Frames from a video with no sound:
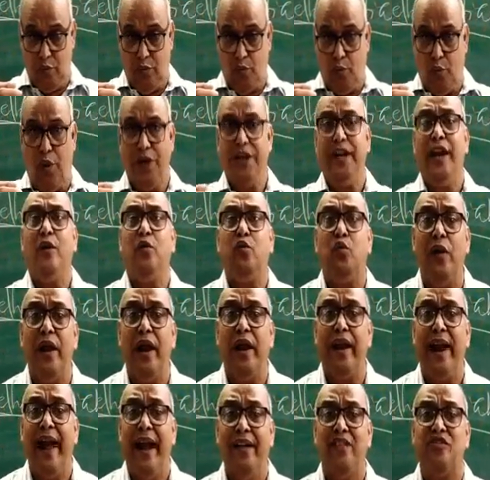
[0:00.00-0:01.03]
Water
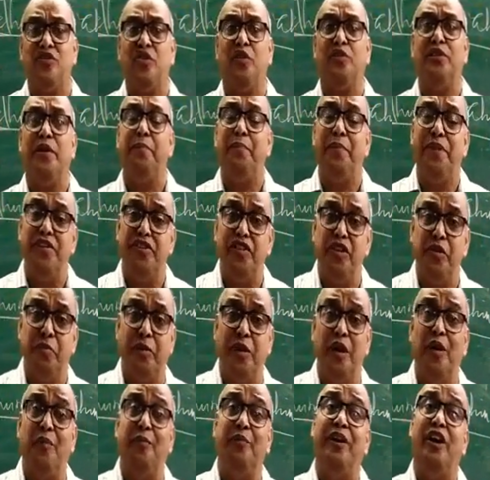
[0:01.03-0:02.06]
cooler acts on the
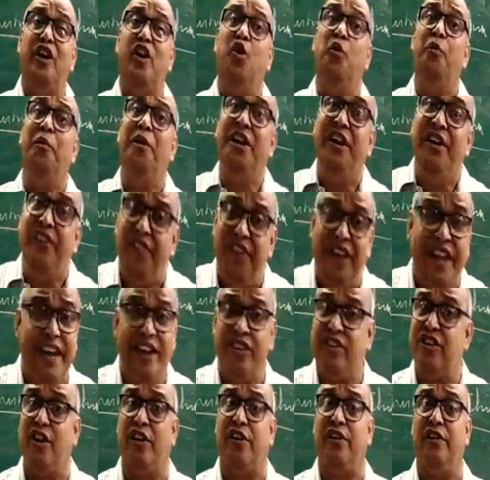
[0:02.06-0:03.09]
principle of
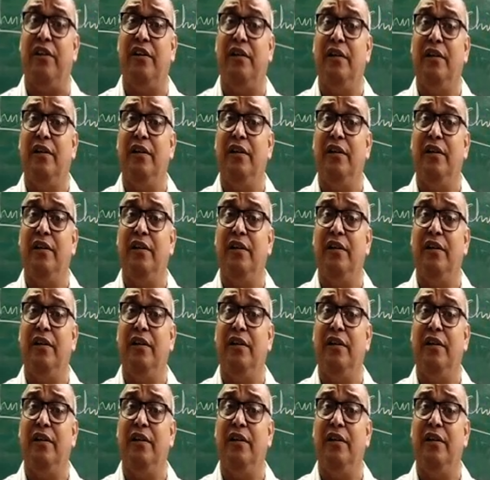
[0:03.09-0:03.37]
humidification,